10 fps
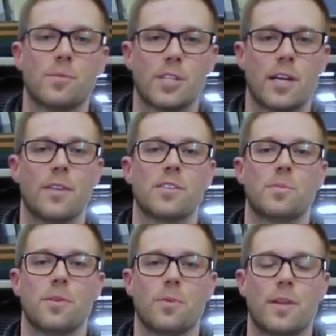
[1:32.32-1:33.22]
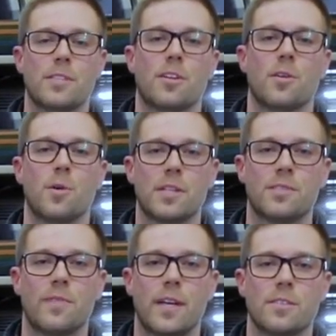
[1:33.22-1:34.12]
to come check out this build with us here at
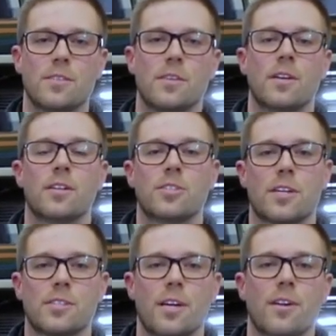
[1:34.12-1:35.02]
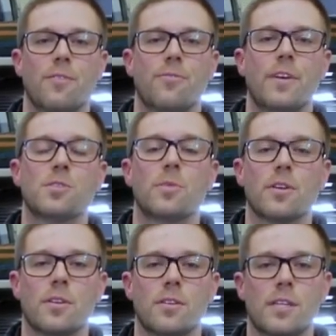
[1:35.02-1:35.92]
Momentum Vans. Check us out on
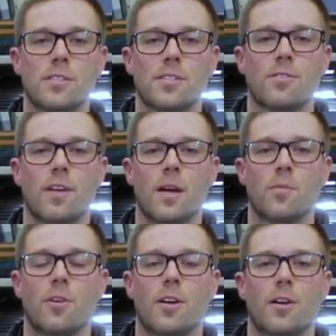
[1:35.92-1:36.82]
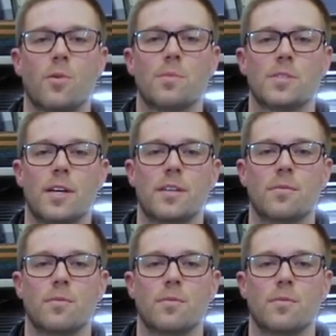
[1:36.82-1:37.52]
Facebook, Instagram, or at our website,